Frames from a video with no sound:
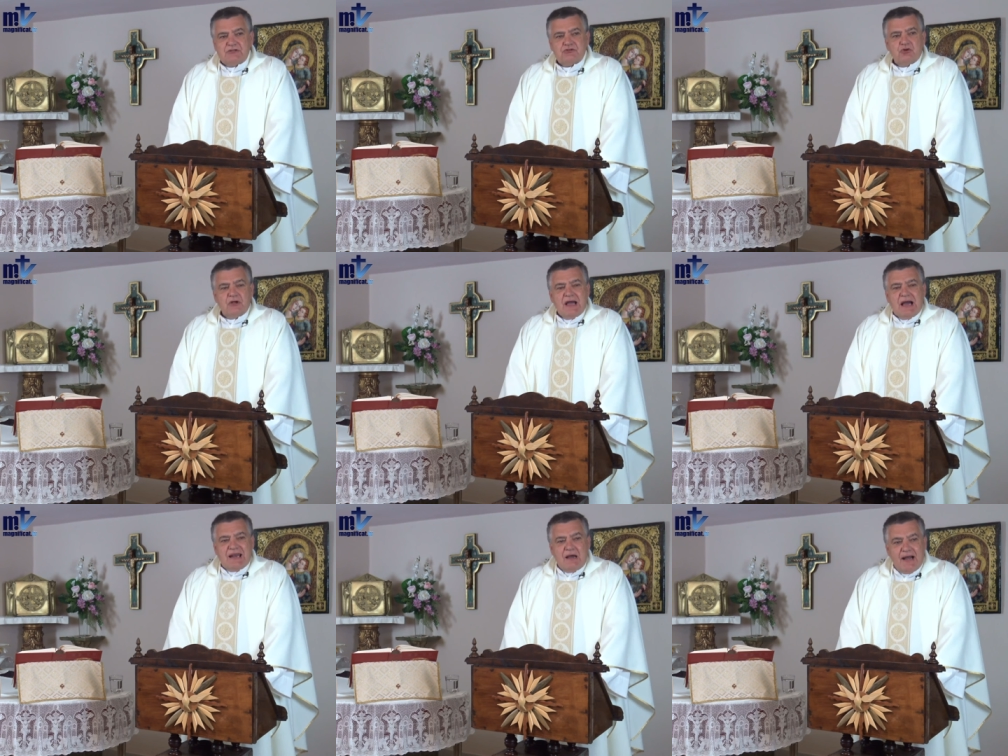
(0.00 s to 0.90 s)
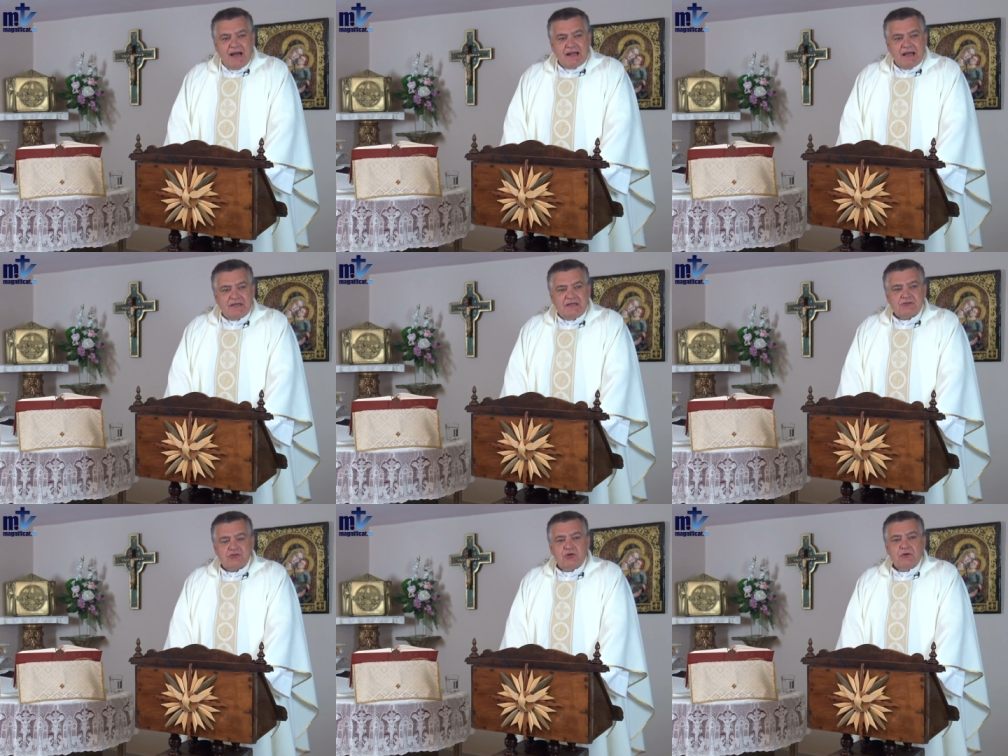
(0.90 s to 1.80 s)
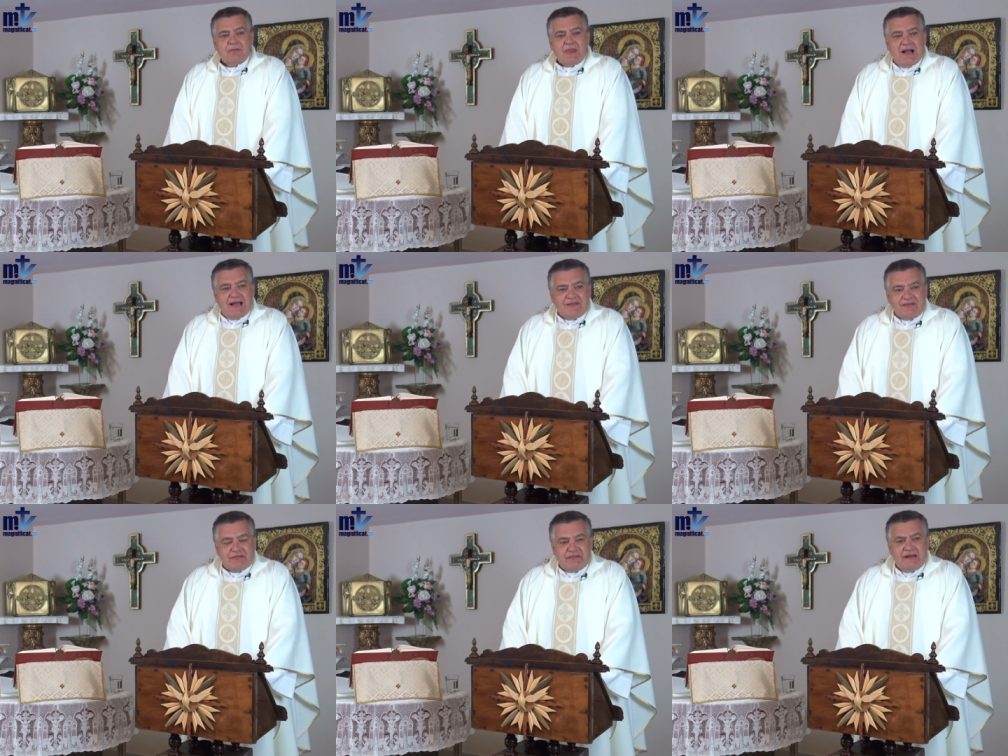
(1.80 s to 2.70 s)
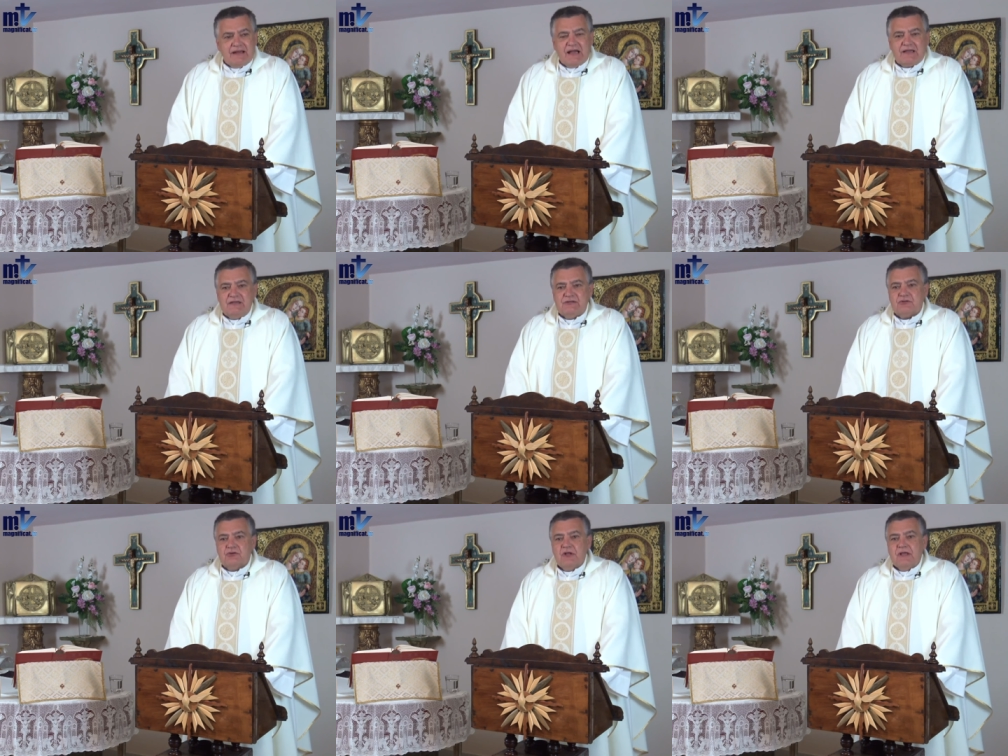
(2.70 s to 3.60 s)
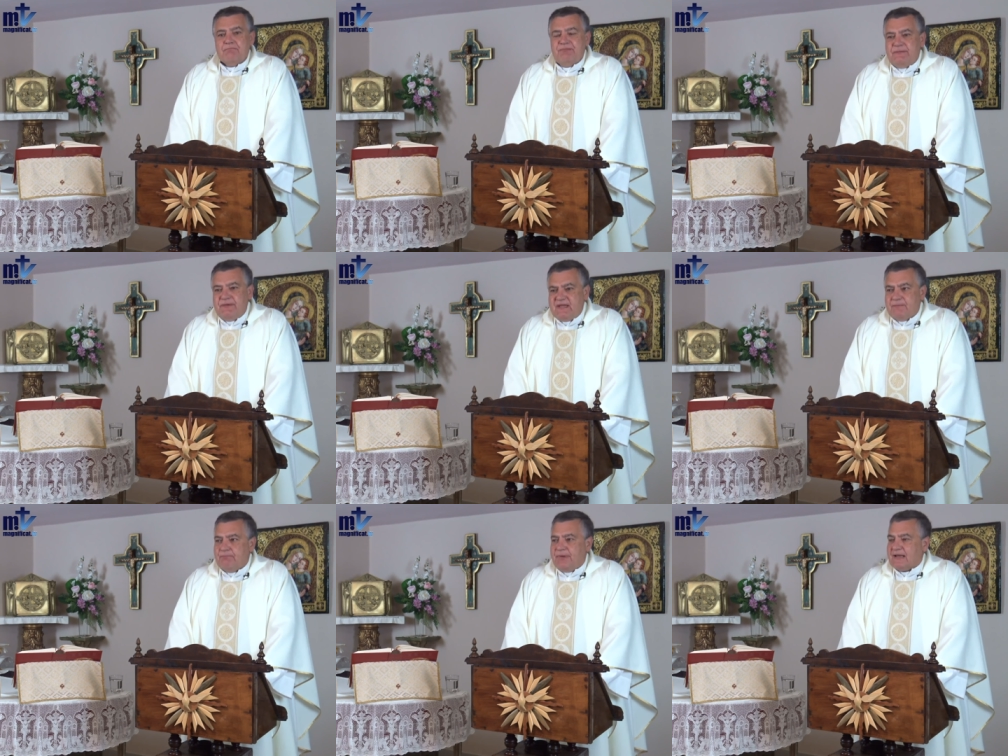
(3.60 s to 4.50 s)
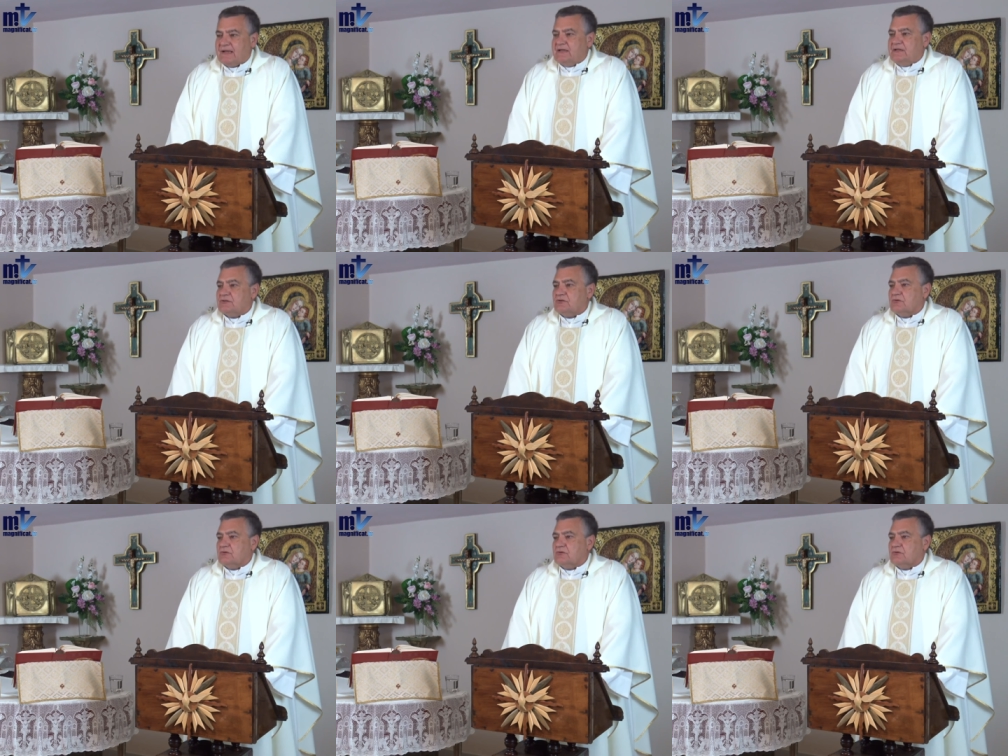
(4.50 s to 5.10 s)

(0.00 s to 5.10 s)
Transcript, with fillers: to praise Christ, to thank Christ, to live for Christ?